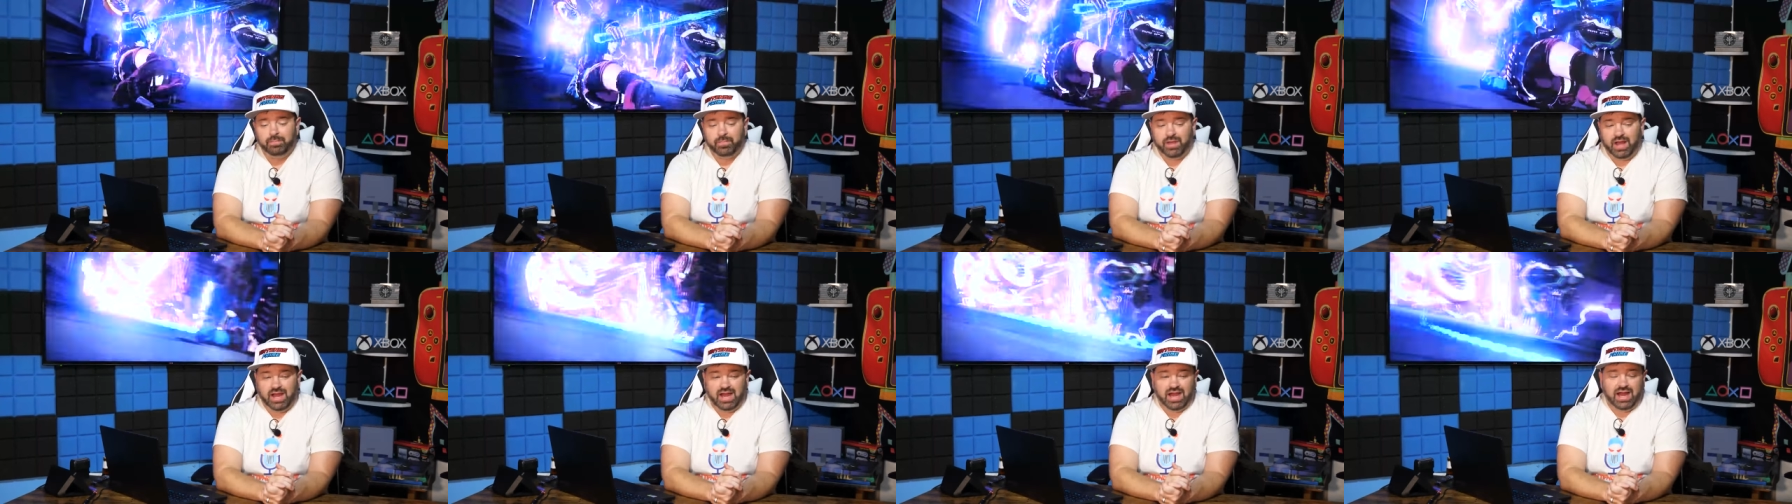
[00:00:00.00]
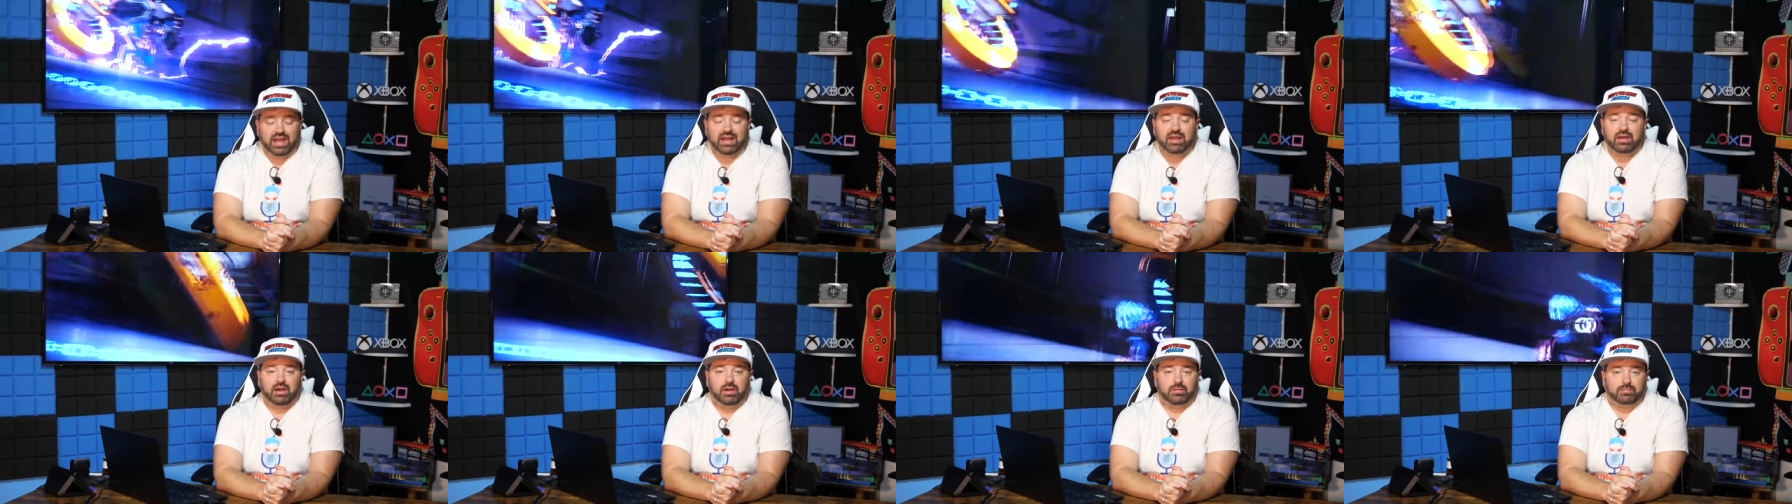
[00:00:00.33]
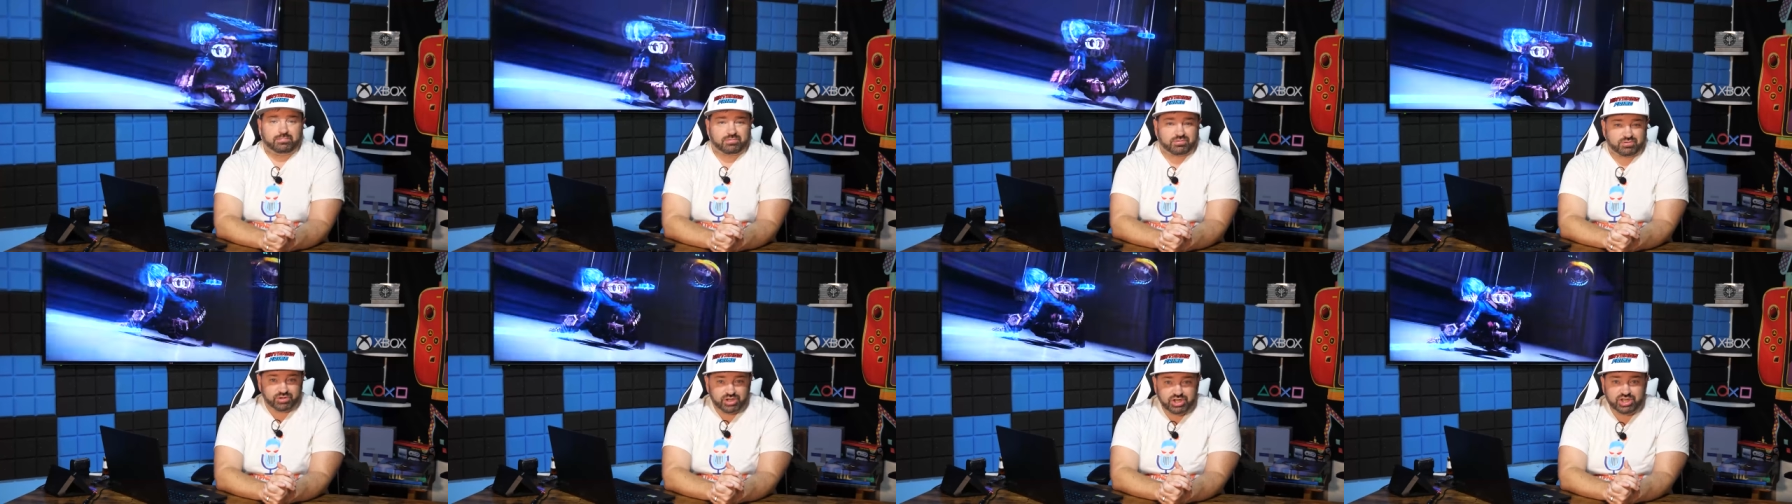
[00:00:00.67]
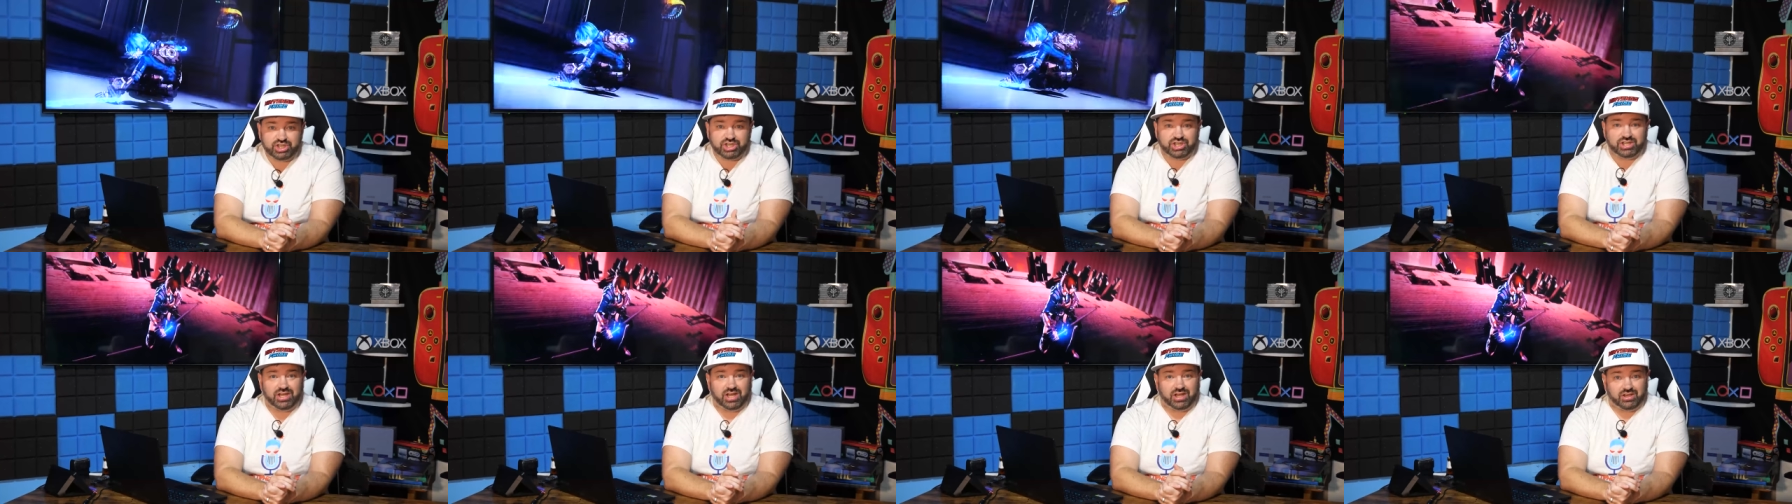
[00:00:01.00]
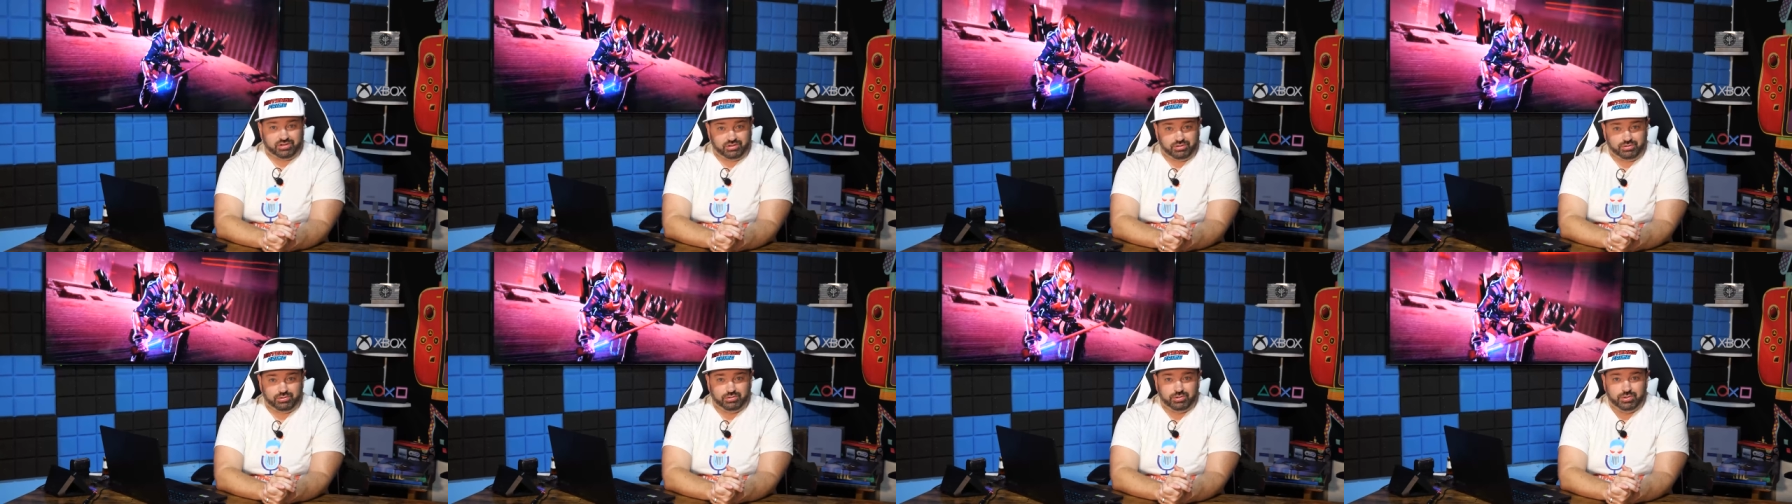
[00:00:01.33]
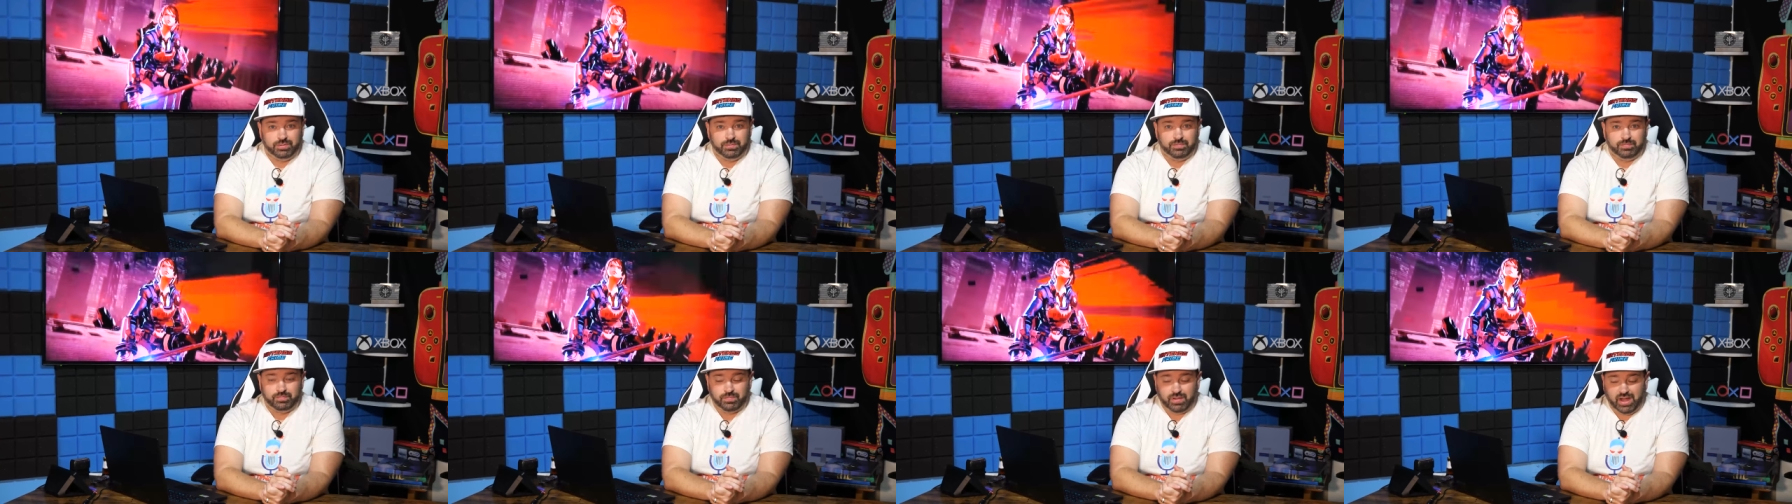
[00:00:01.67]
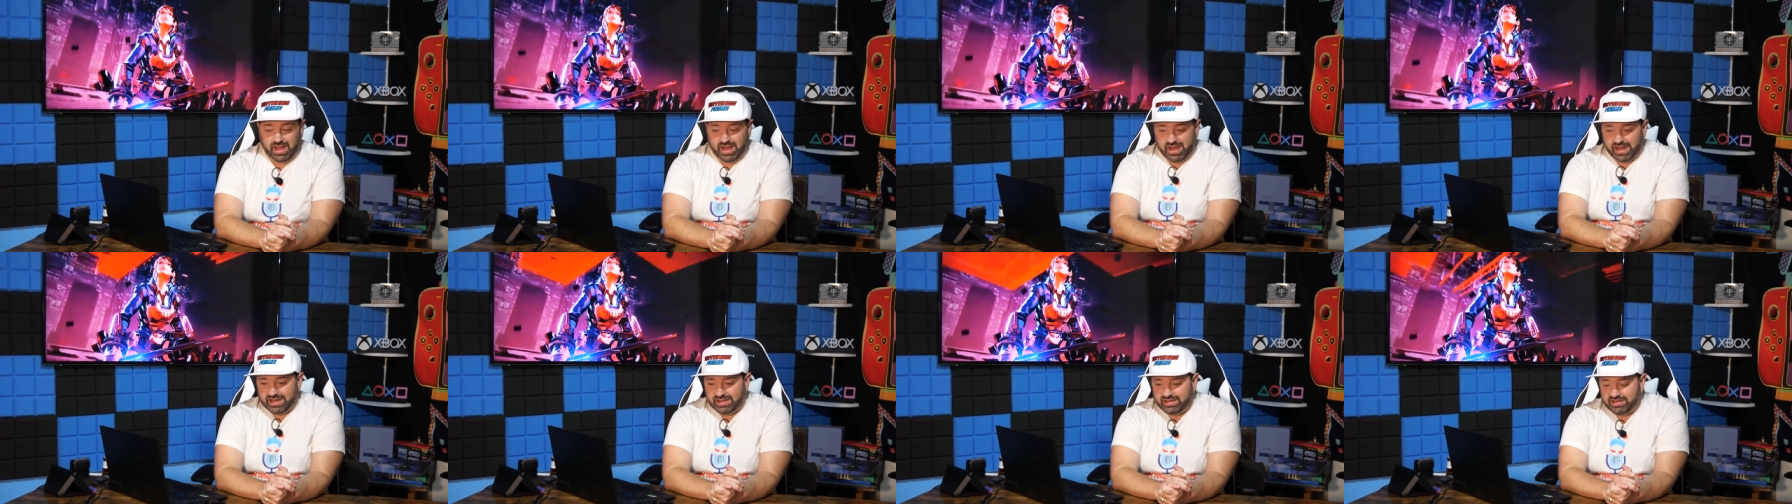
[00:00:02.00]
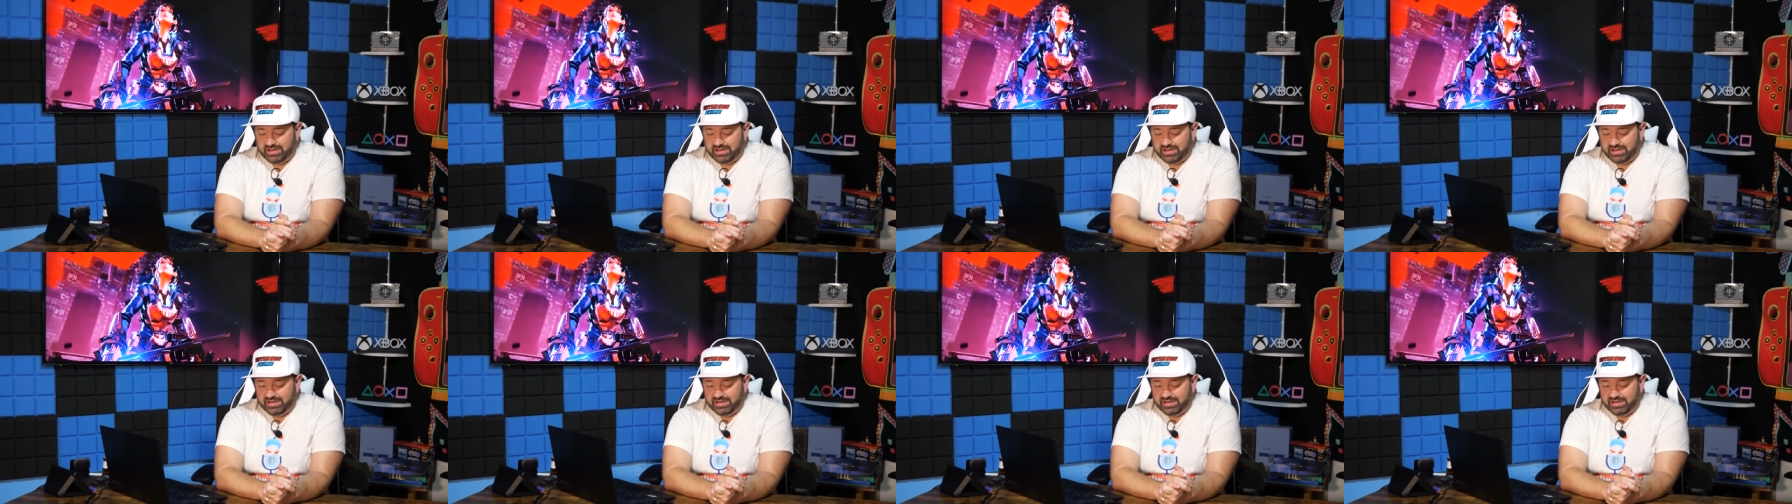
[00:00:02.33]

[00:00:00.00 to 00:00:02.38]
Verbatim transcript: I appreciate you. I